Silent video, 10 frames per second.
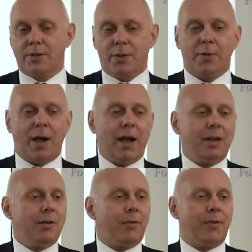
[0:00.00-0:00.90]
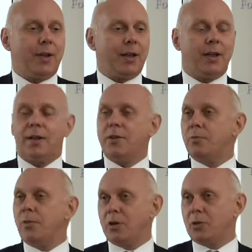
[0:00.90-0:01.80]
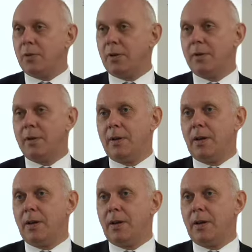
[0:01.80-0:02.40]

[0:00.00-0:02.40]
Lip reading: So I don't think it is possible